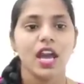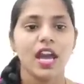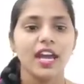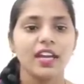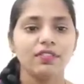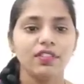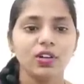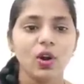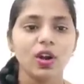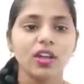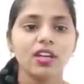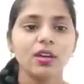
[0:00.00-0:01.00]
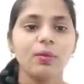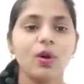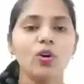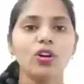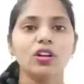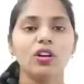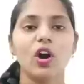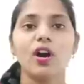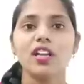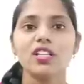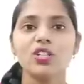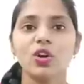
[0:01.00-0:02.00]
and if you're talking about
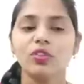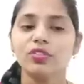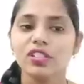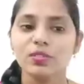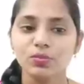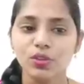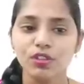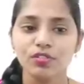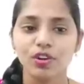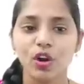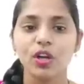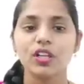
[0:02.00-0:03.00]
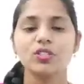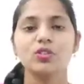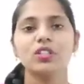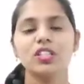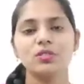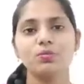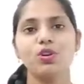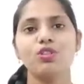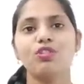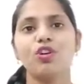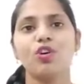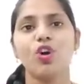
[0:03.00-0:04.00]
origin of this bullfrog so this
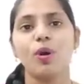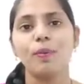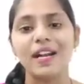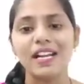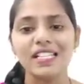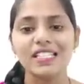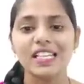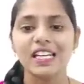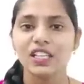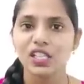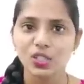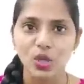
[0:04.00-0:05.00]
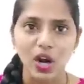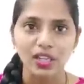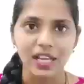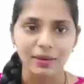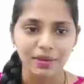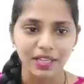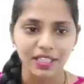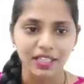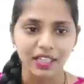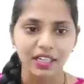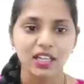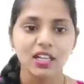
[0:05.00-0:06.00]
bullfrog commonly seen in this north
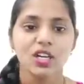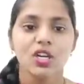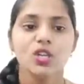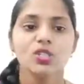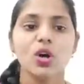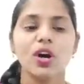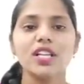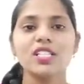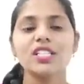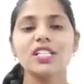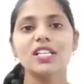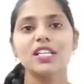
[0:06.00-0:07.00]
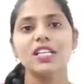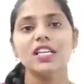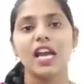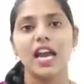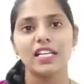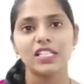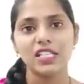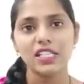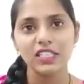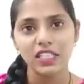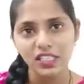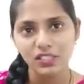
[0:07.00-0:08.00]
america so originally
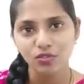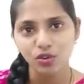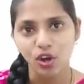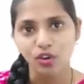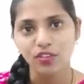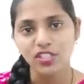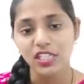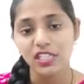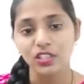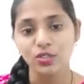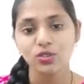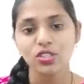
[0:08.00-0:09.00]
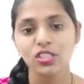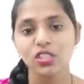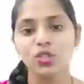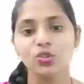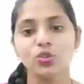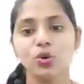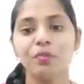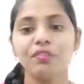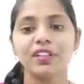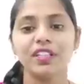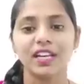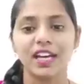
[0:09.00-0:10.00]
actually this frog which introduced in the europe
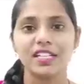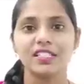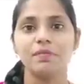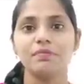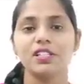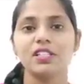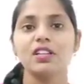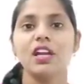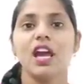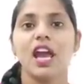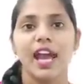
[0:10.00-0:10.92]
for the consumption